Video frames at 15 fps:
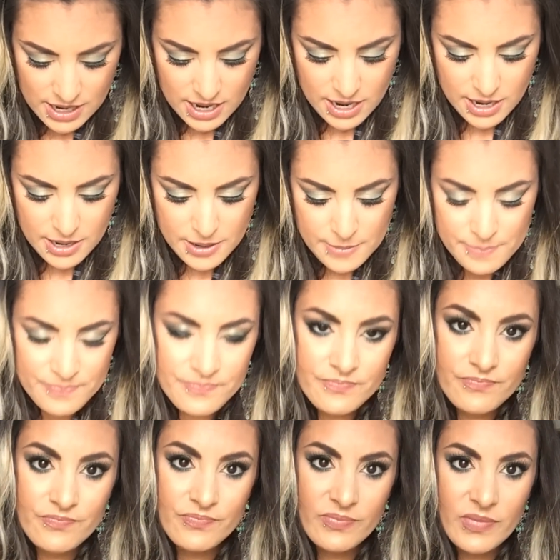Hand
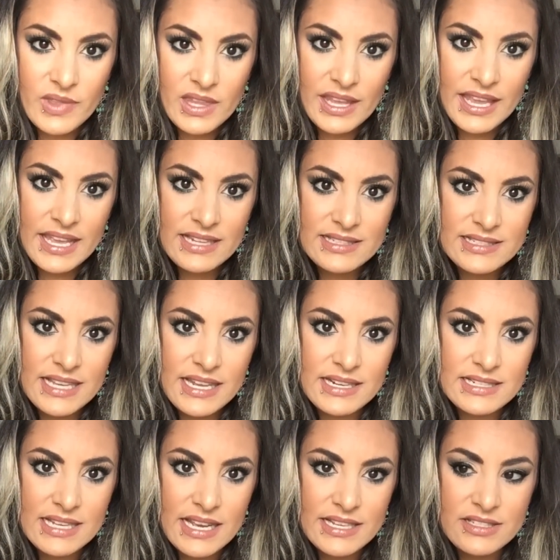
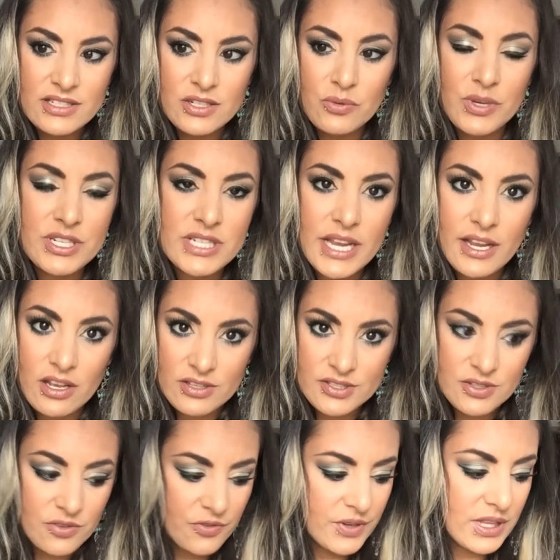sanitizer, which I
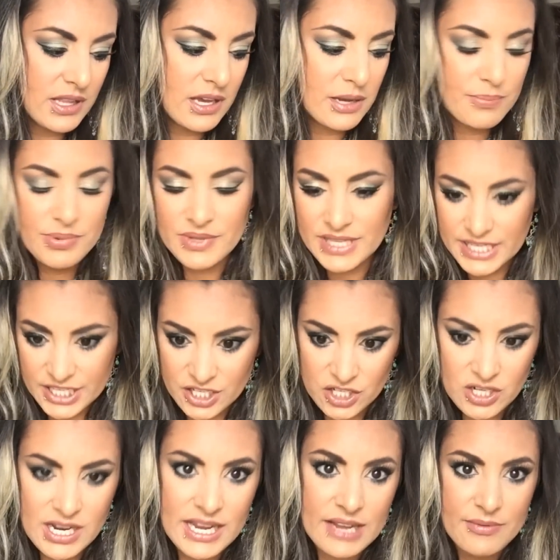also fill up
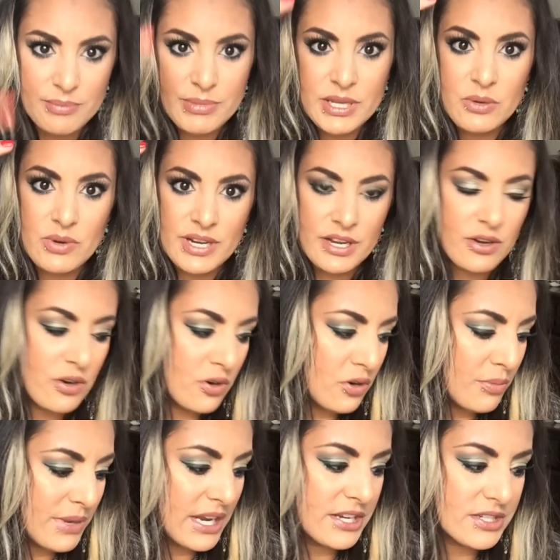here. I have a big one at
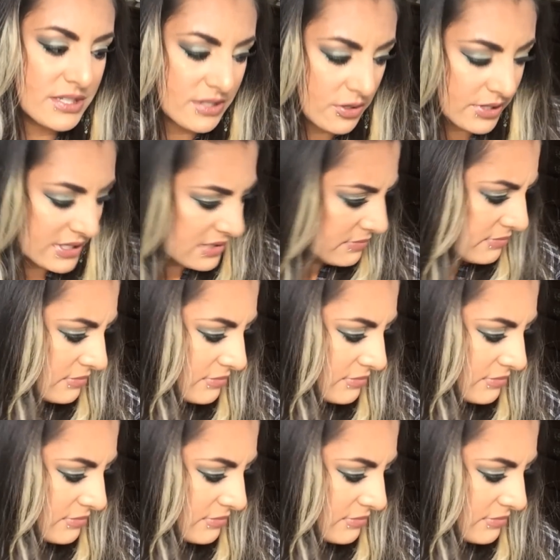home and I just always